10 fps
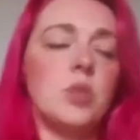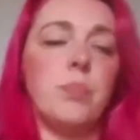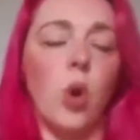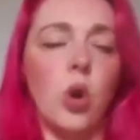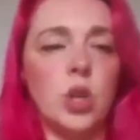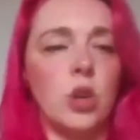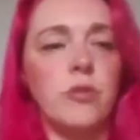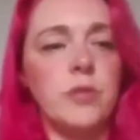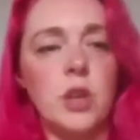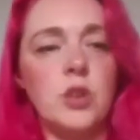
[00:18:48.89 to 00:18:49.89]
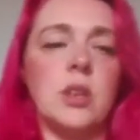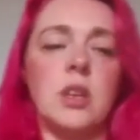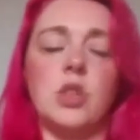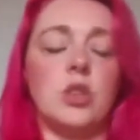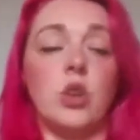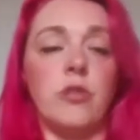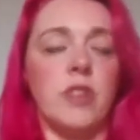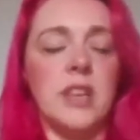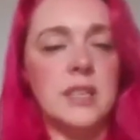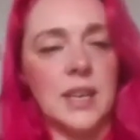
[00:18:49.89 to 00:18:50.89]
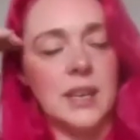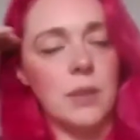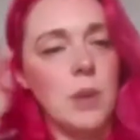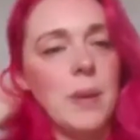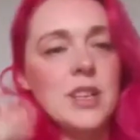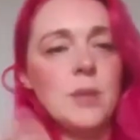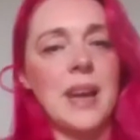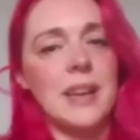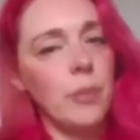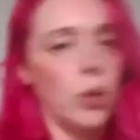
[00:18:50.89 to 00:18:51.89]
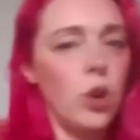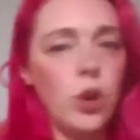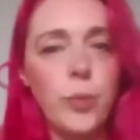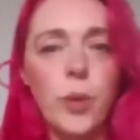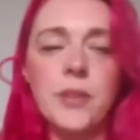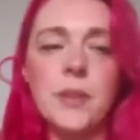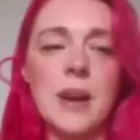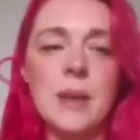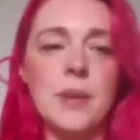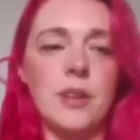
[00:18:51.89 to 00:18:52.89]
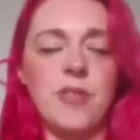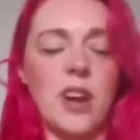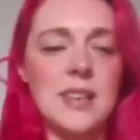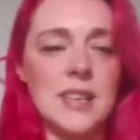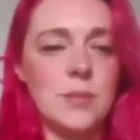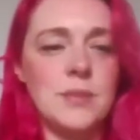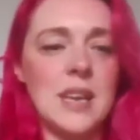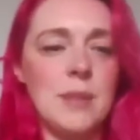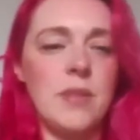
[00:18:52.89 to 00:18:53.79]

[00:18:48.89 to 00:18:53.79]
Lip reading: books, you just love reading, we might do kind of a book club one that might be on a Friday at some time.